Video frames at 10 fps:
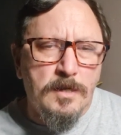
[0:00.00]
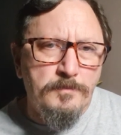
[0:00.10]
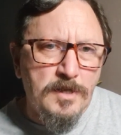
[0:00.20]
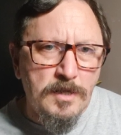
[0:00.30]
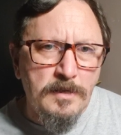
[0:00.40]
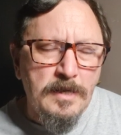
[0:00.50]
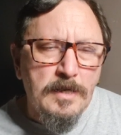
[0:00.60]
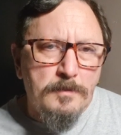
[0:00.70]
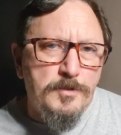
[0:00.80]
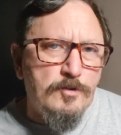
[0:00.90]
And I'm going to
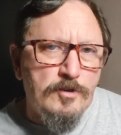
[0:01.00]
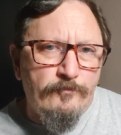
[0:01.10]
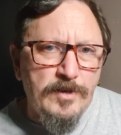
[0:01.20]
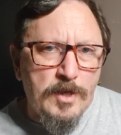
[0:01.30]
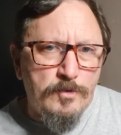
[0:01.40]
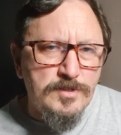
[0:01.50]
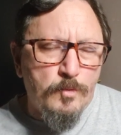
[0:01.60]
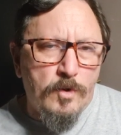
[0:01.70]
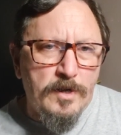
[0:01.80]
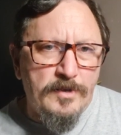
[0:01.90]
be doing a video as
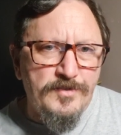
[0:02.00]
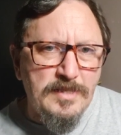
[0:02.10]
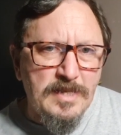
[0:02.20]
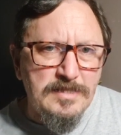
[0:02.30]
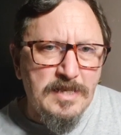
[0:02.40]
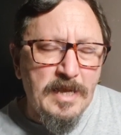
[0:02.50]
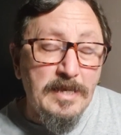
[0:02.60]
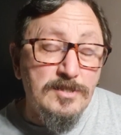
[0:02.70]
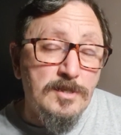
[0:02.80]
to why I think that's the case.